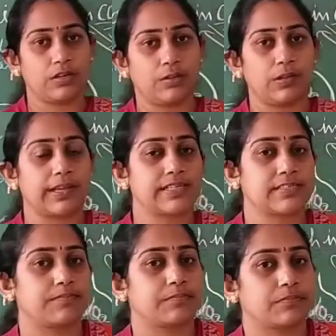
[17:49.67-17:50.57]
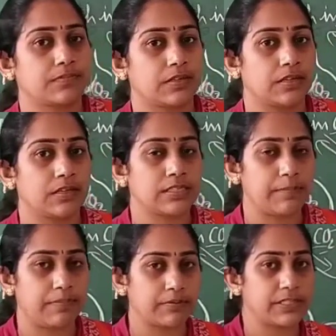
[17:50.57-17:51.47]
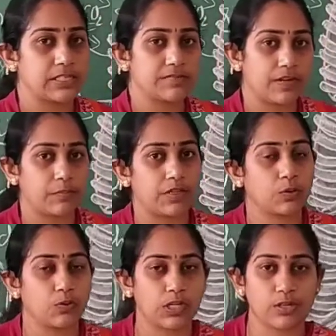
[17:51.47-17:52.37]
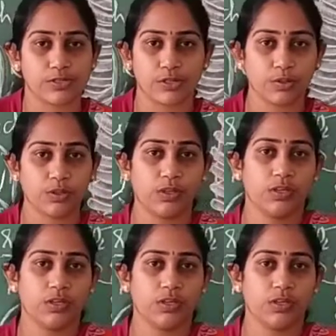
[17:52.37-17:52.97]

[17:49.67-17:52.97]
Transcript: you will get some sample questions from the Google also.